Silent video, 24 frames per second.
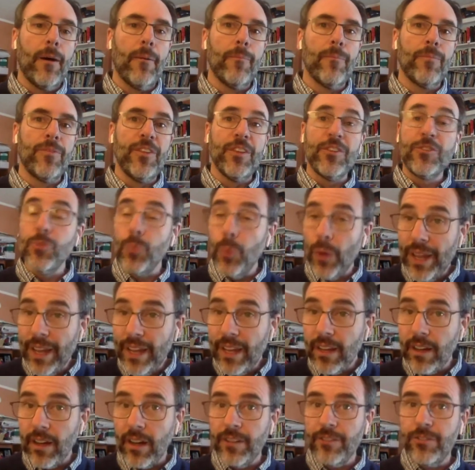This
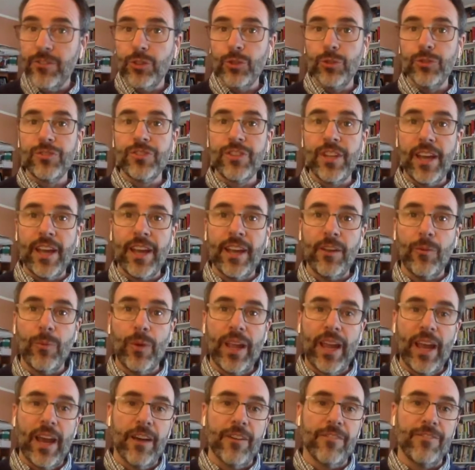week on Tuesday, we
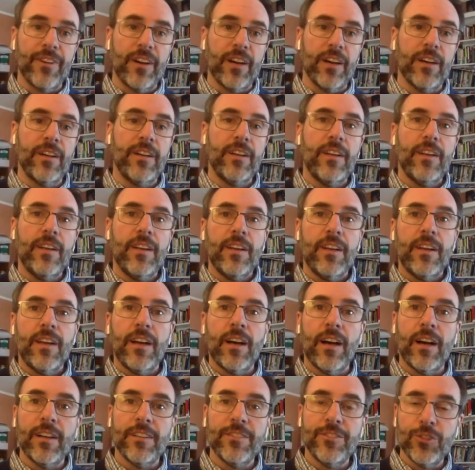have a
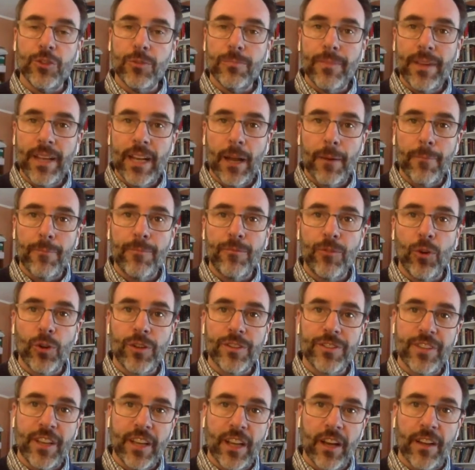Zoom meetup
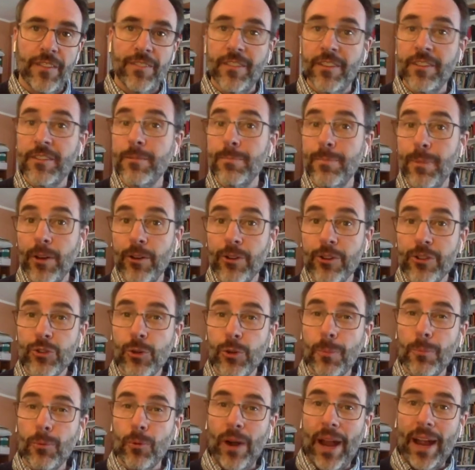focusing on the spiritual
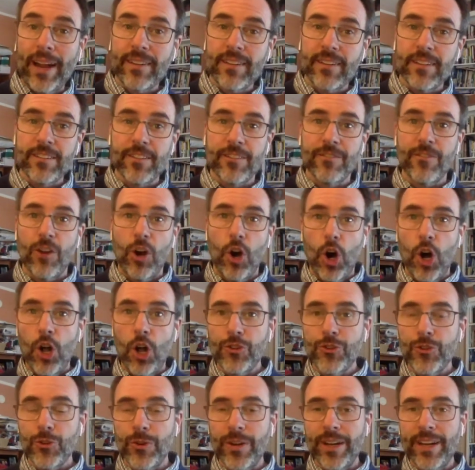practice of
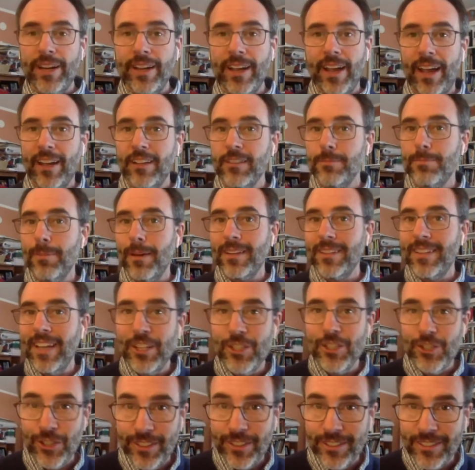altering
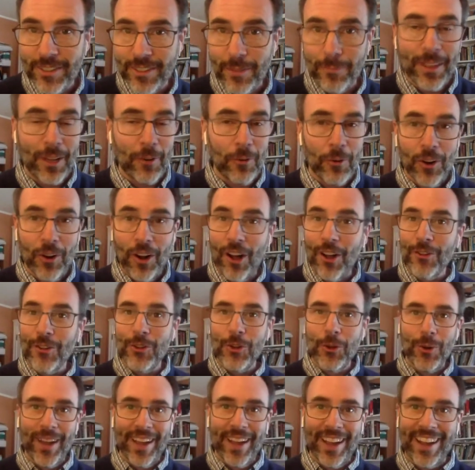expectations, something we're all
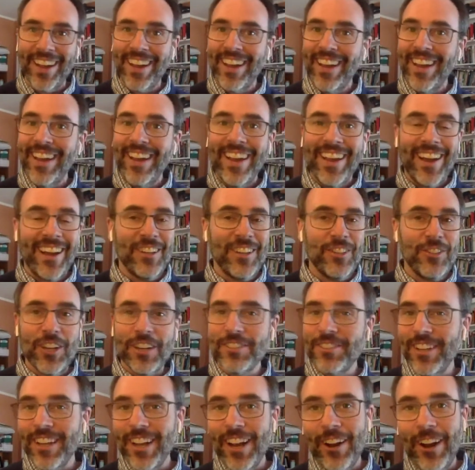doing,
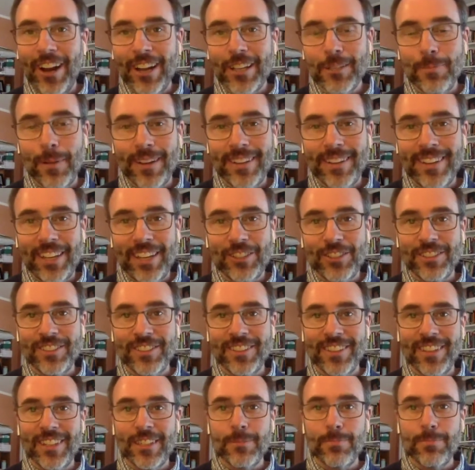adjusting our expectations
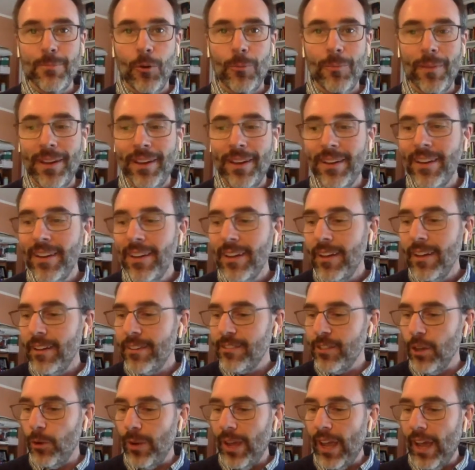in this moment.
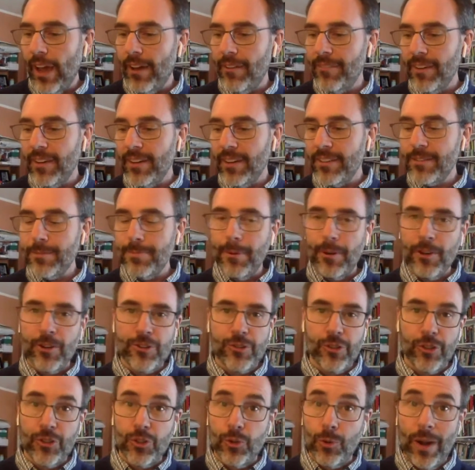So we have a
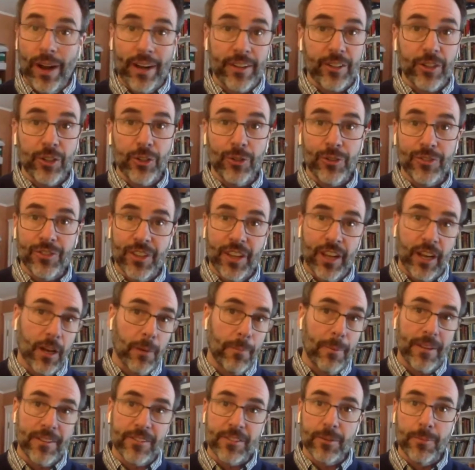spiritual director who's a young
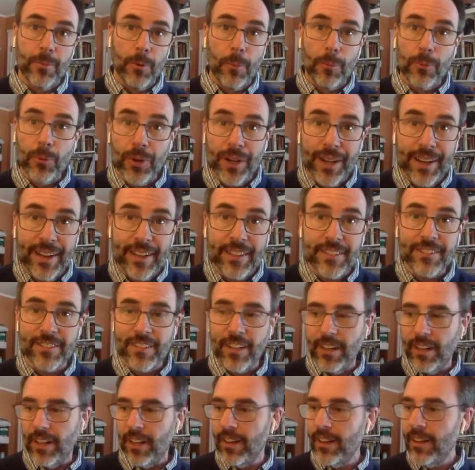Episcopal priest
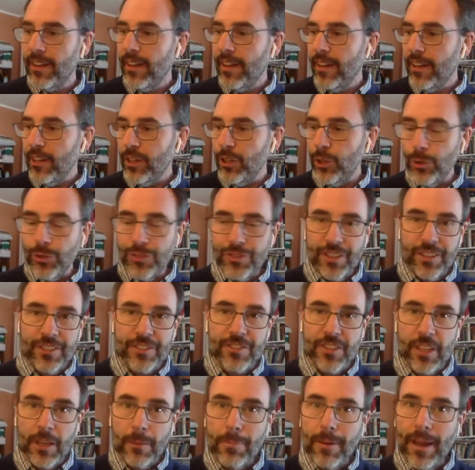and a
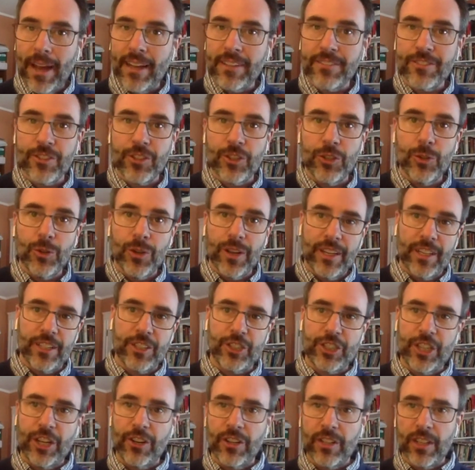UCC pastor who are going to
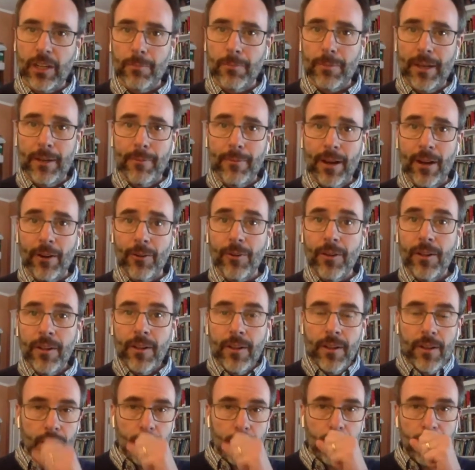share a little bit about
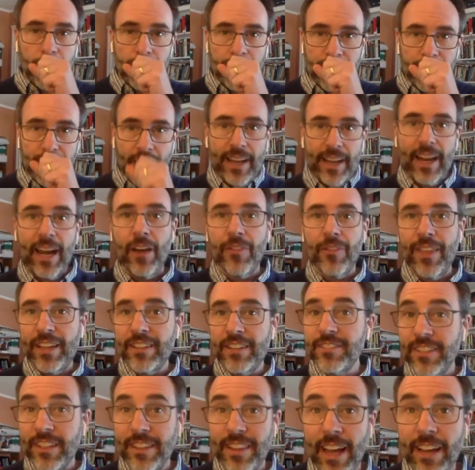kind of how they
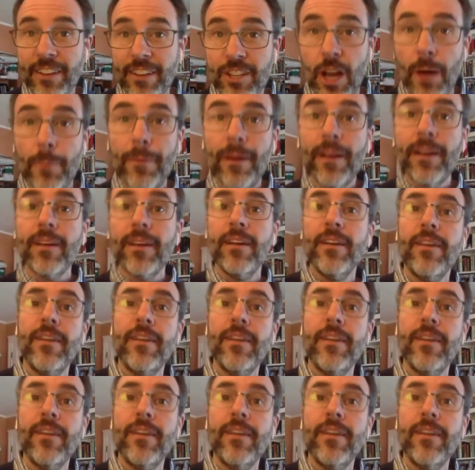see that topic.